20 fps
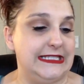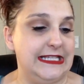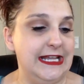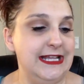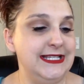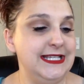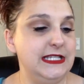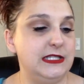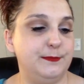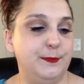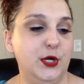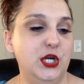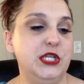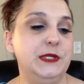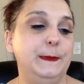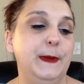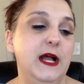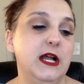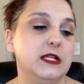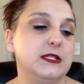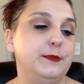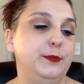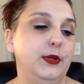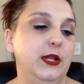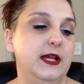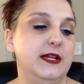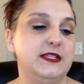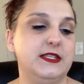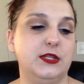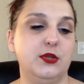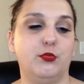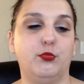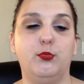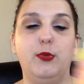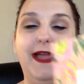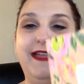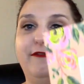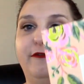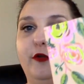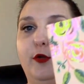says it's Birchbox plus the
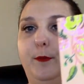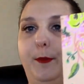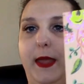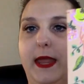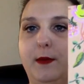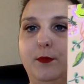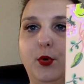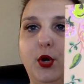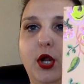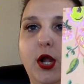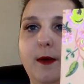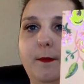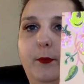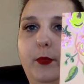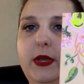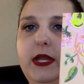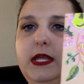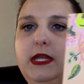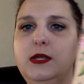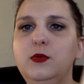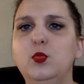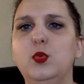Rifle Paper Company,